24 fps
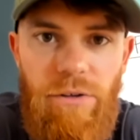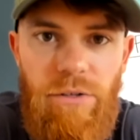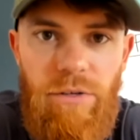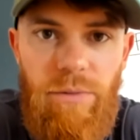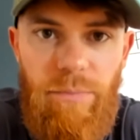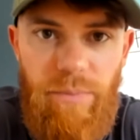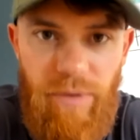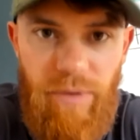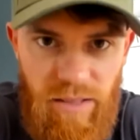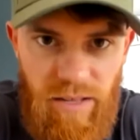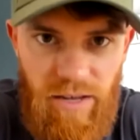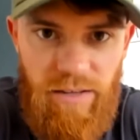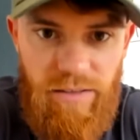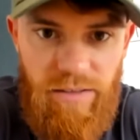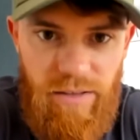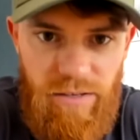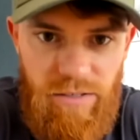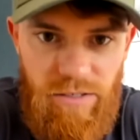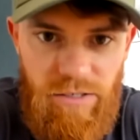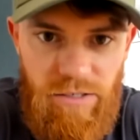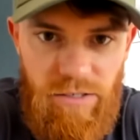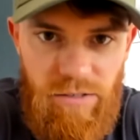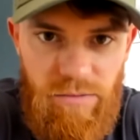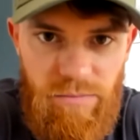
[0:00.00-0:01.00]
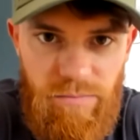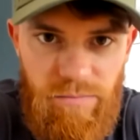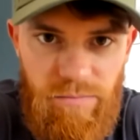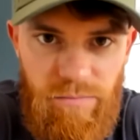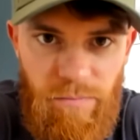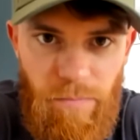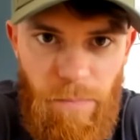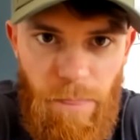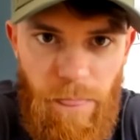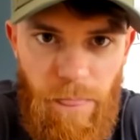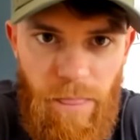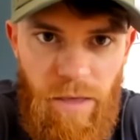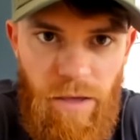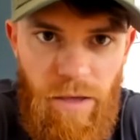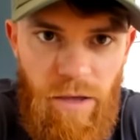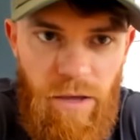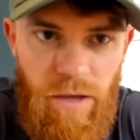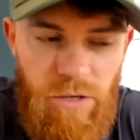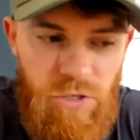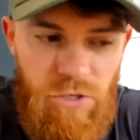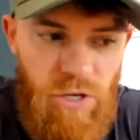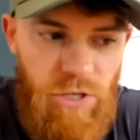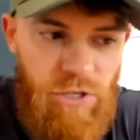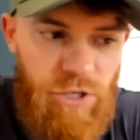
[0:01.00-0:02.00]
to be like this.
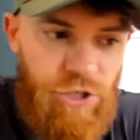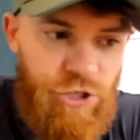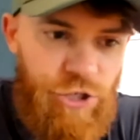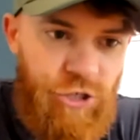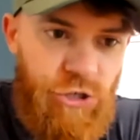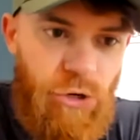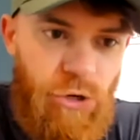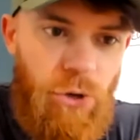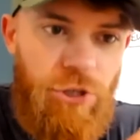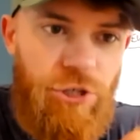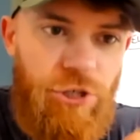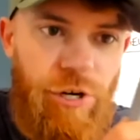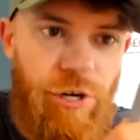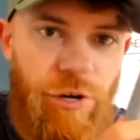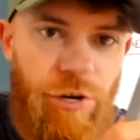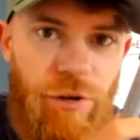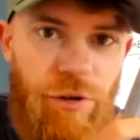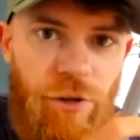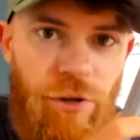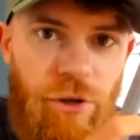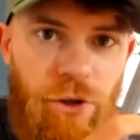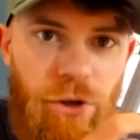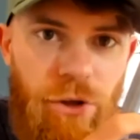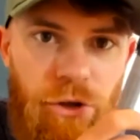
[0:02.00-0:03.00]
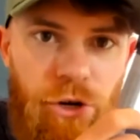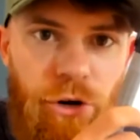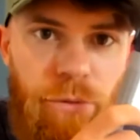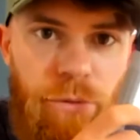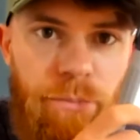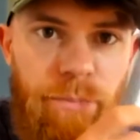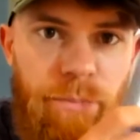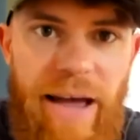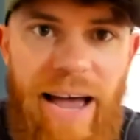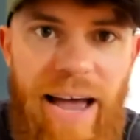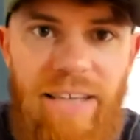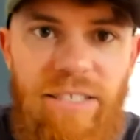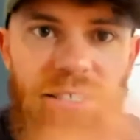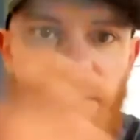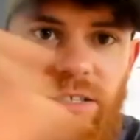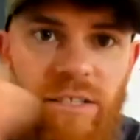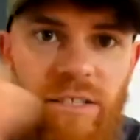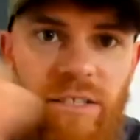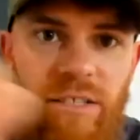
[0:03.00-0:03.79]
So it just shows you your past doesn't